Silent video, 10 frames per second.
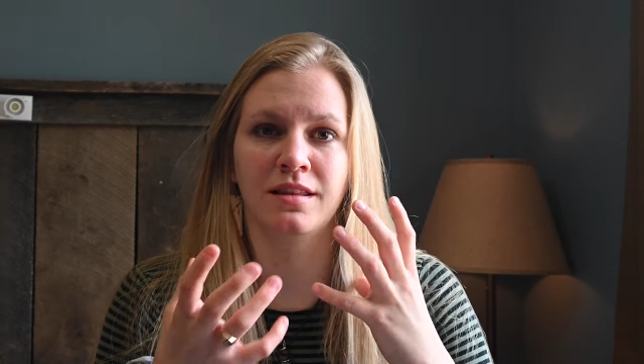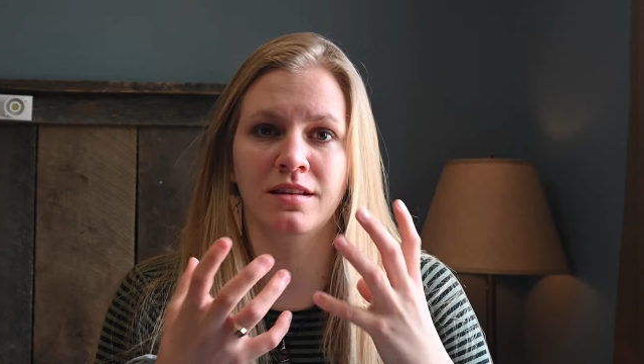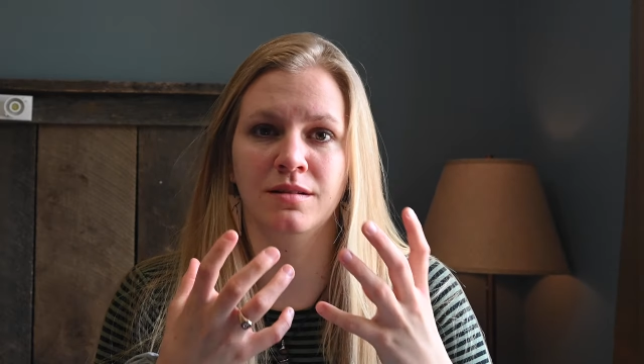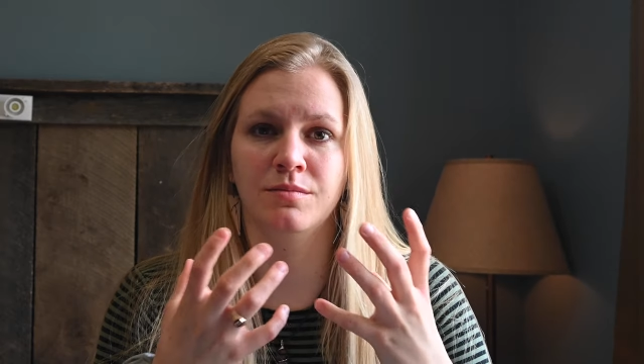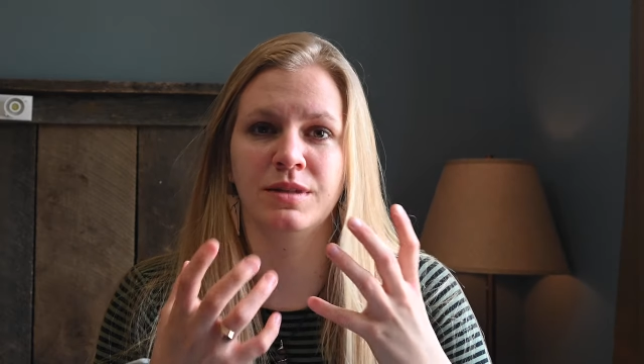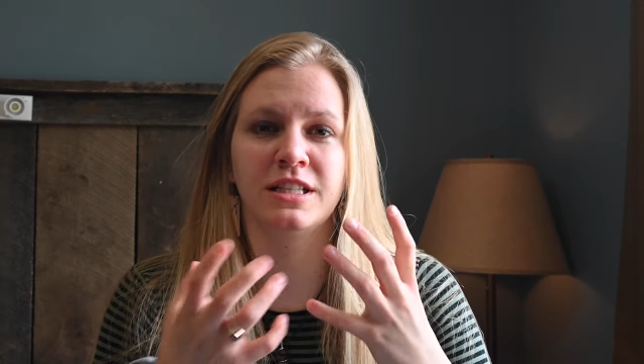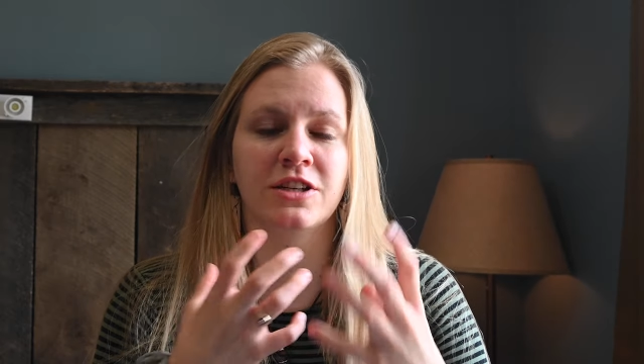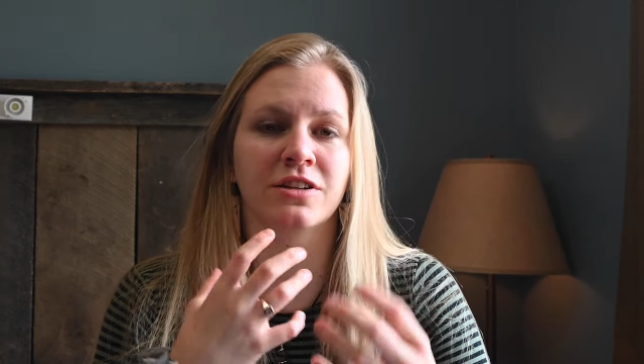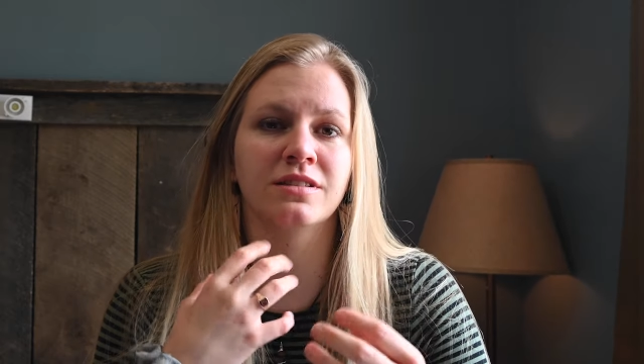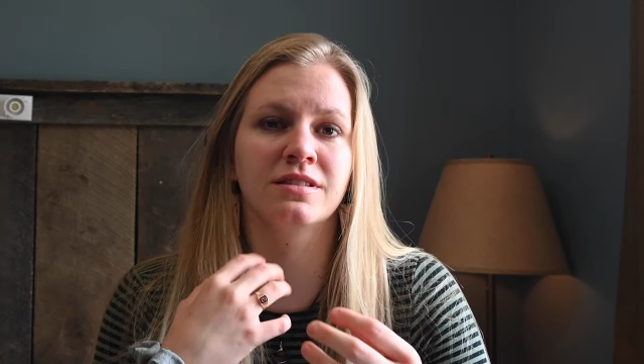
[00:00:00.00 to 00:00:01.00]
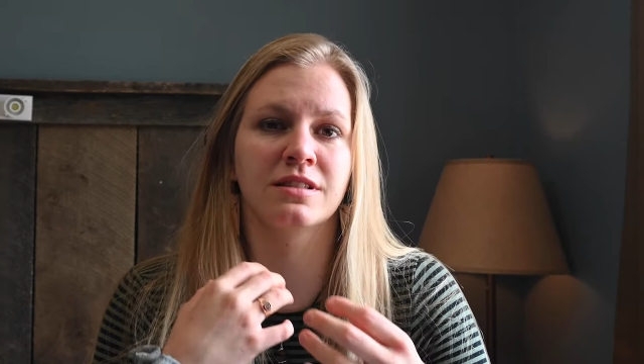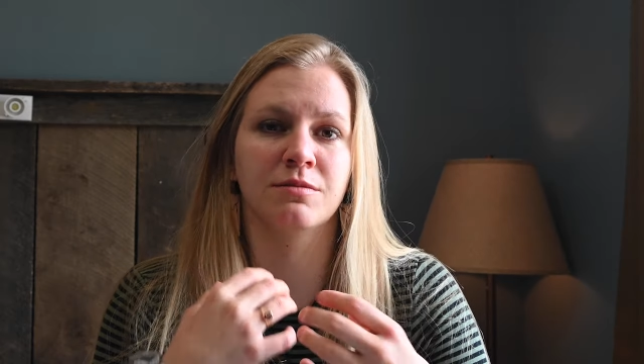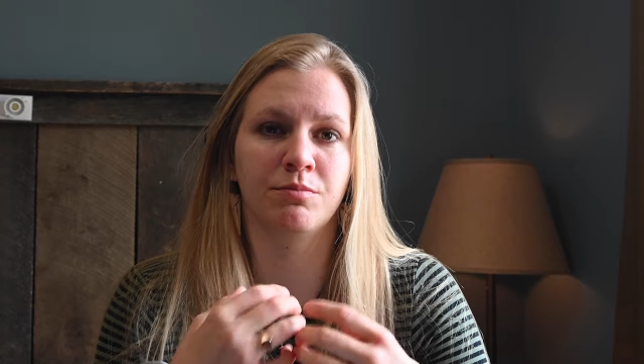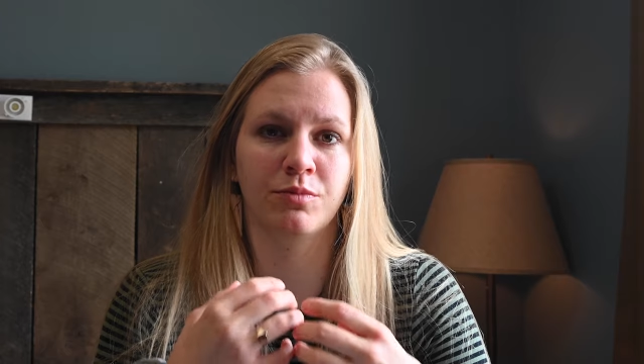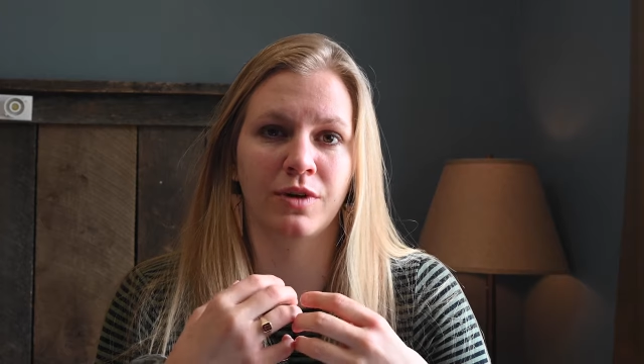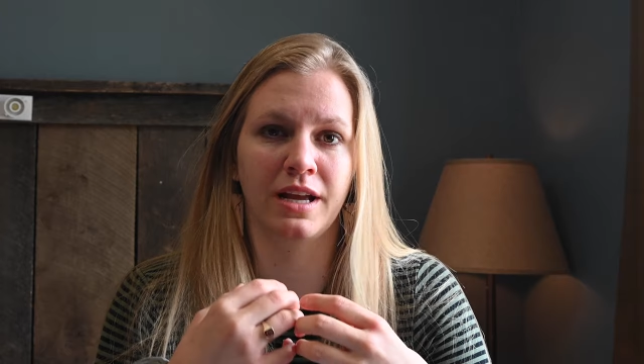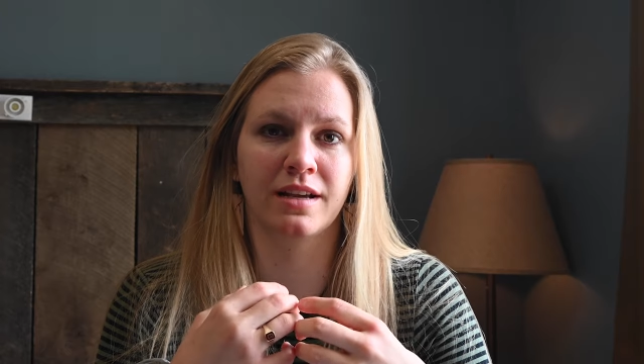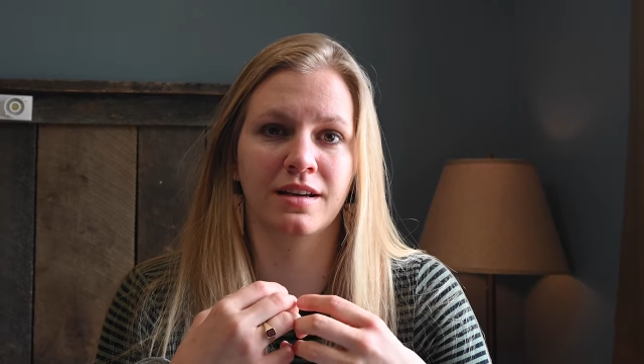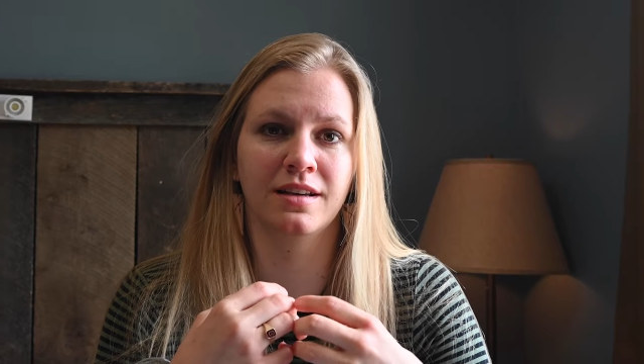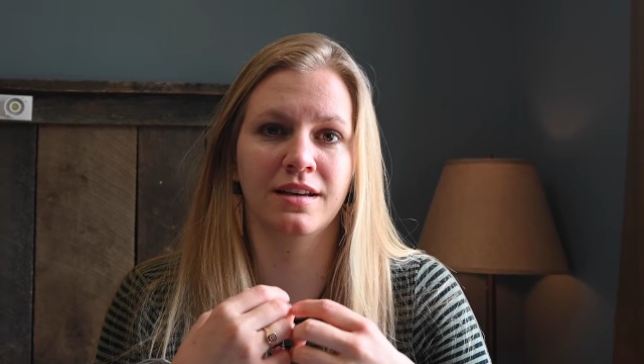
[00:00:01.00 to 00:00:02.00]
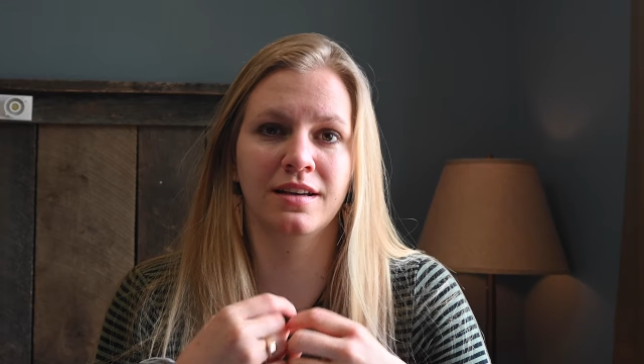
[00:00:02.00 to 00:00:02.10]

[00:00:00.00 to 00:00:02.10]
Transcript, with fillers: The material doesn't break.